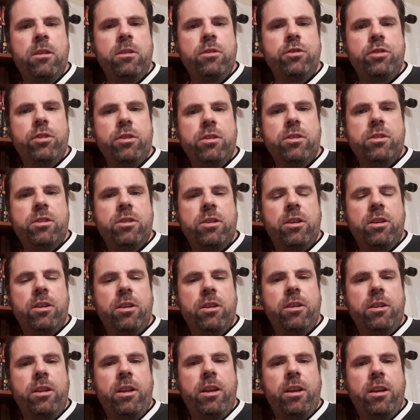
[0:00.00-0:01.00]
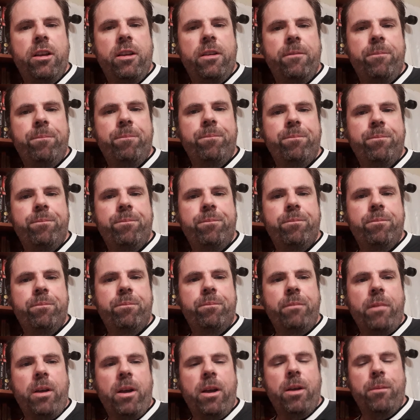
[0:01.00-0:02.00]
just to
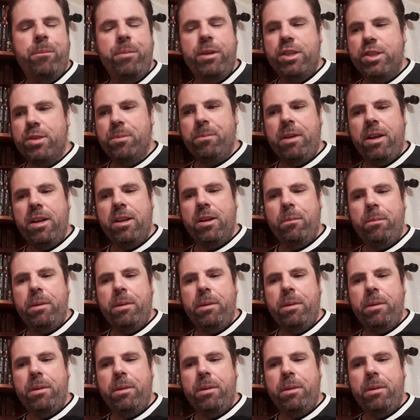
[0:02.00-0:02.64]
be smart